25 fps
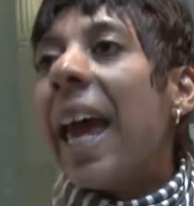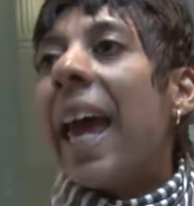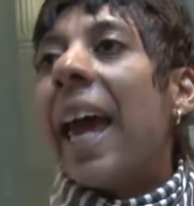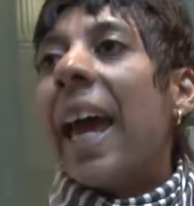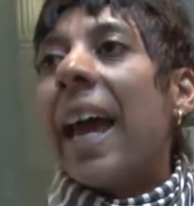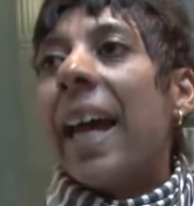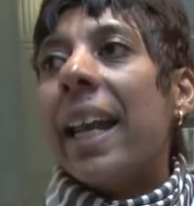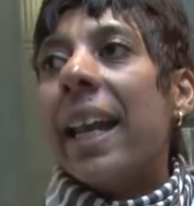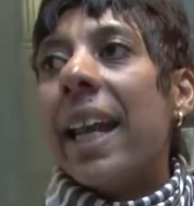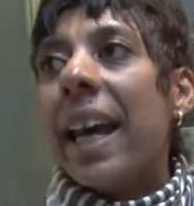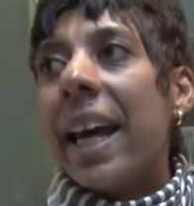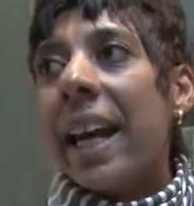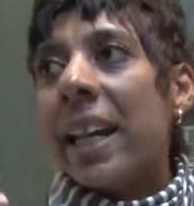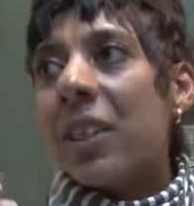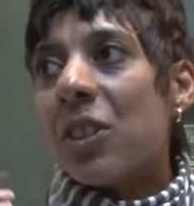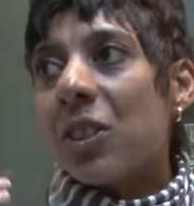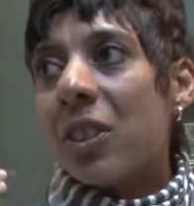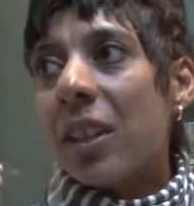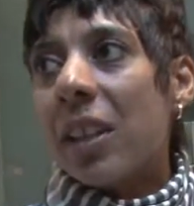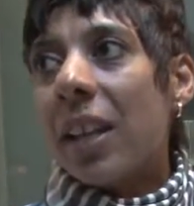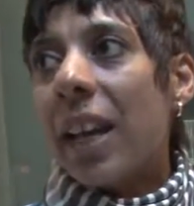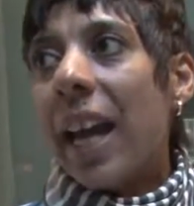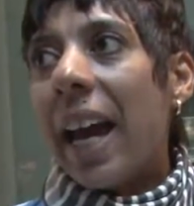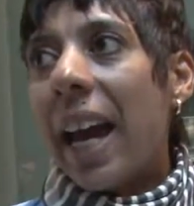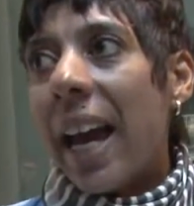And
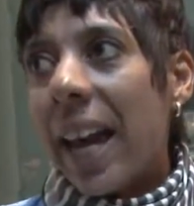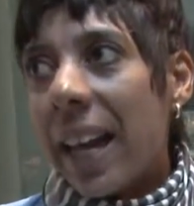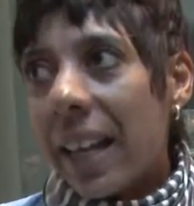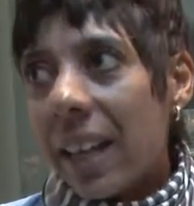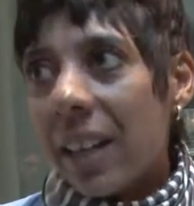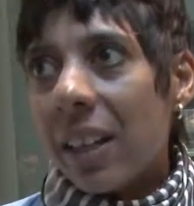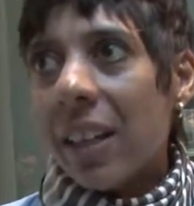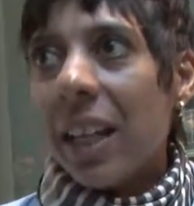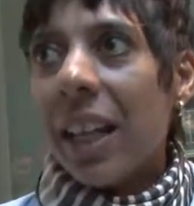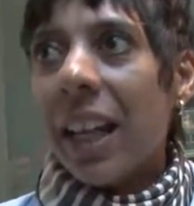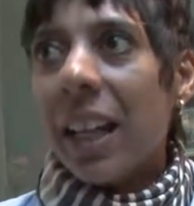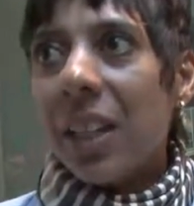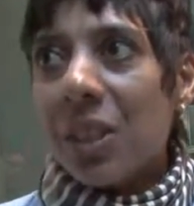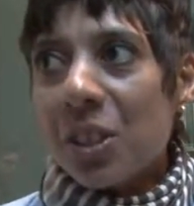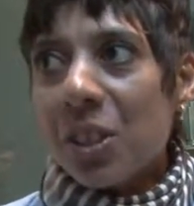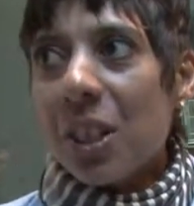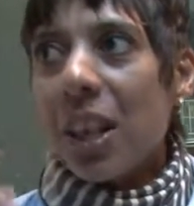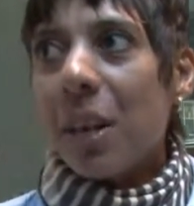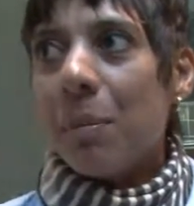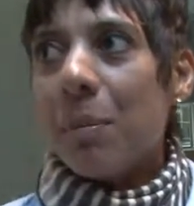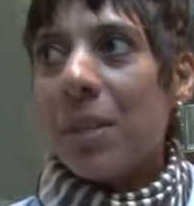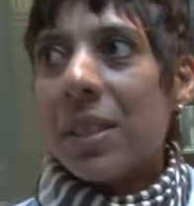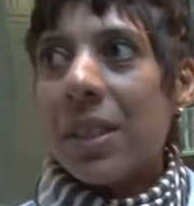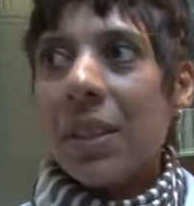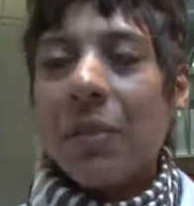actually added into
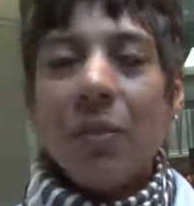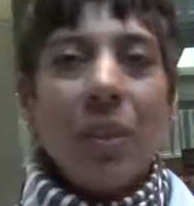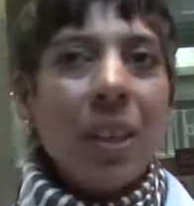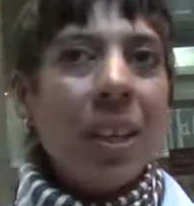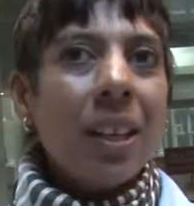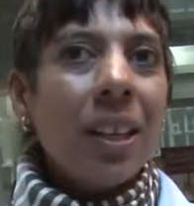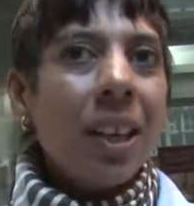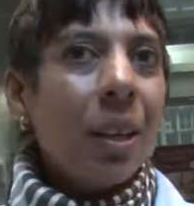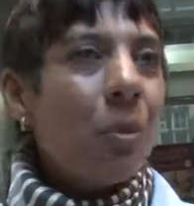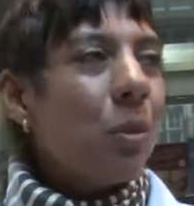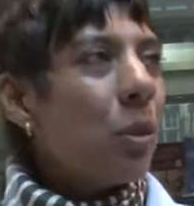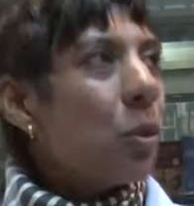MSFecare,